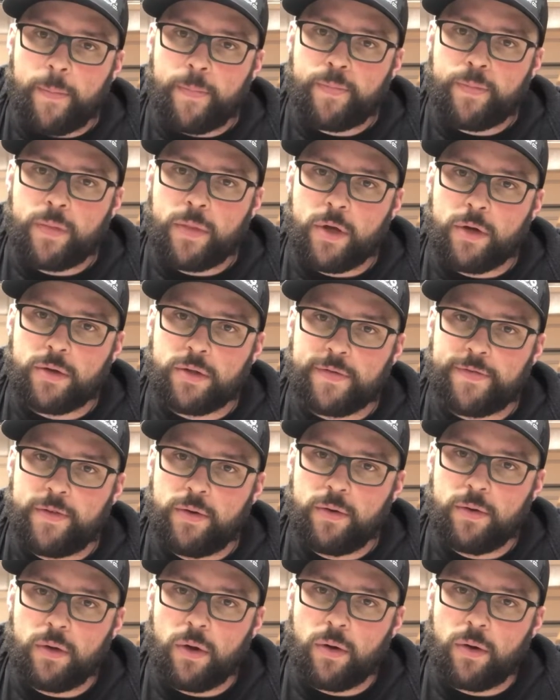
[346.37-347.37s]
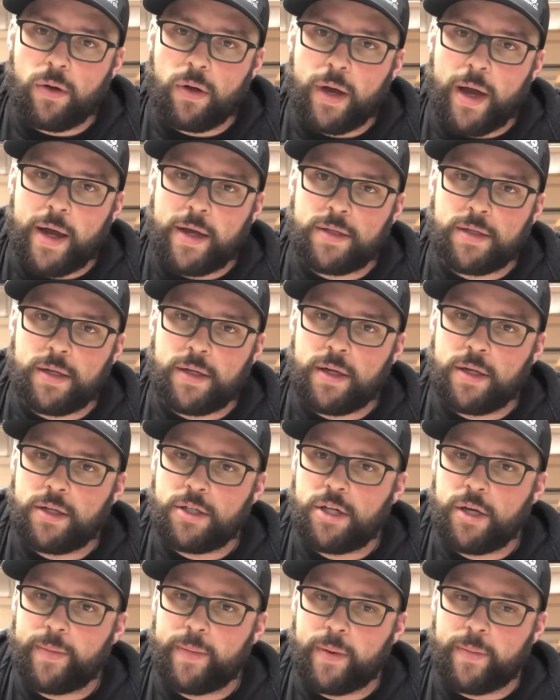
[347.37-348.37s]
there's a few local guys that did
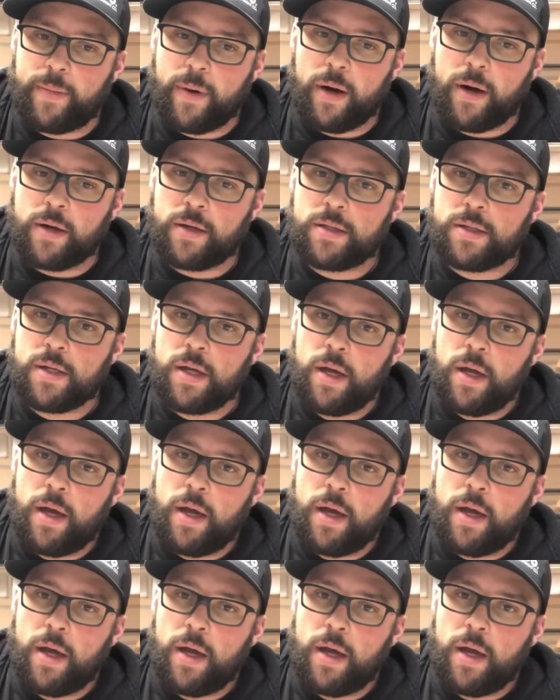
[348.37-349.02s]
chip in parts.